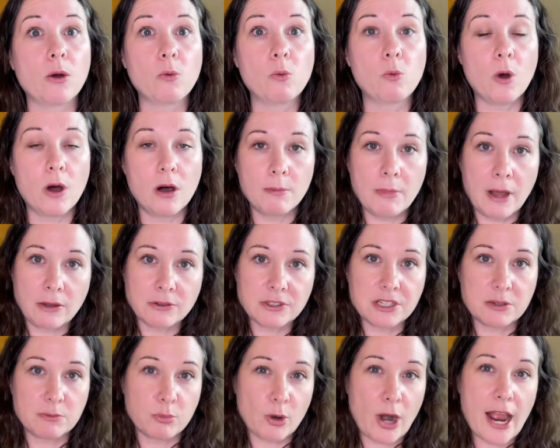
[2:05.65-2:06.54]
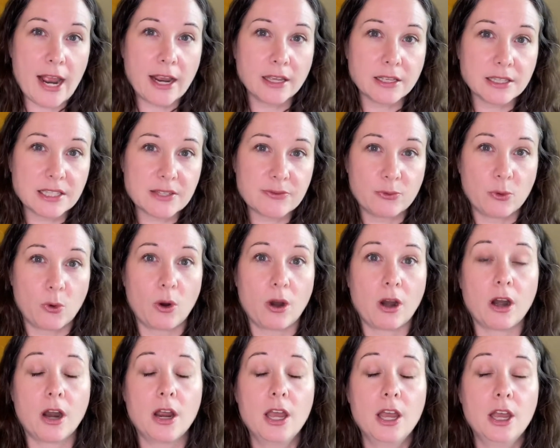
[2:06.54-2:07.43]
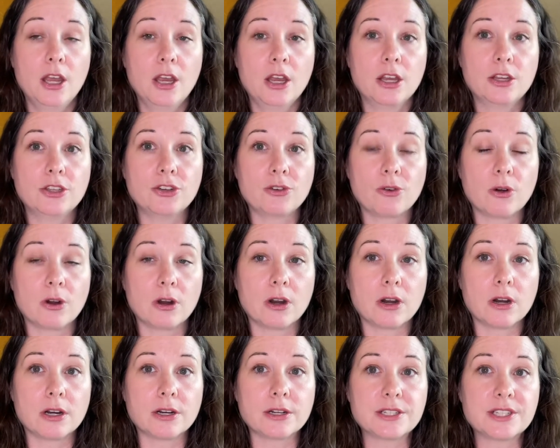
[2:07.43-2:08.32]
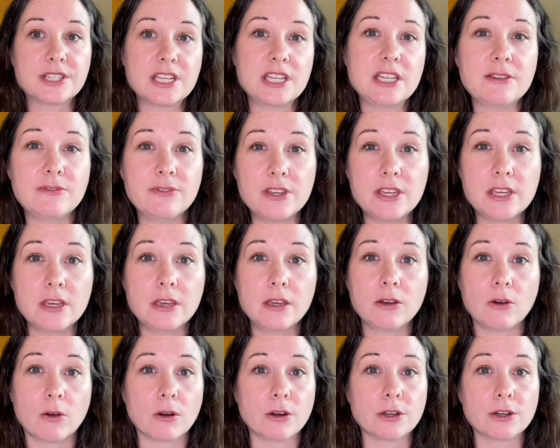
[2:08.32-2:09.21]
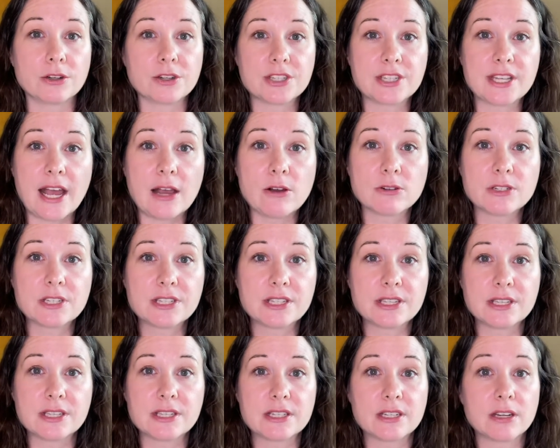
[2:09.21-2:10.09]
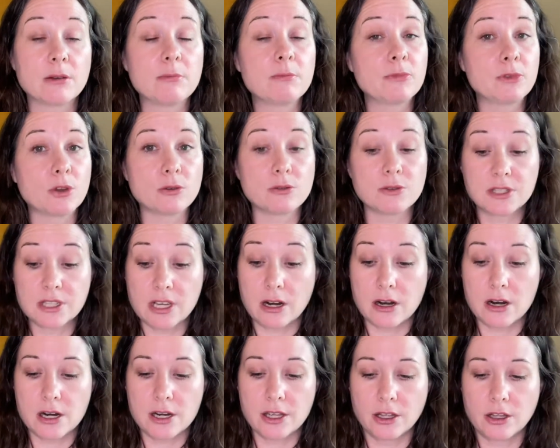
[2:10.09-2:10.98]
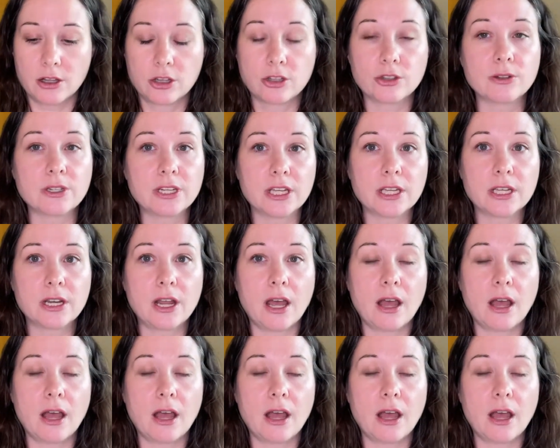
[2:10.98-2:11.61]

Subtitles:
wall-mounted brackets for your TV or your sound system, those are included.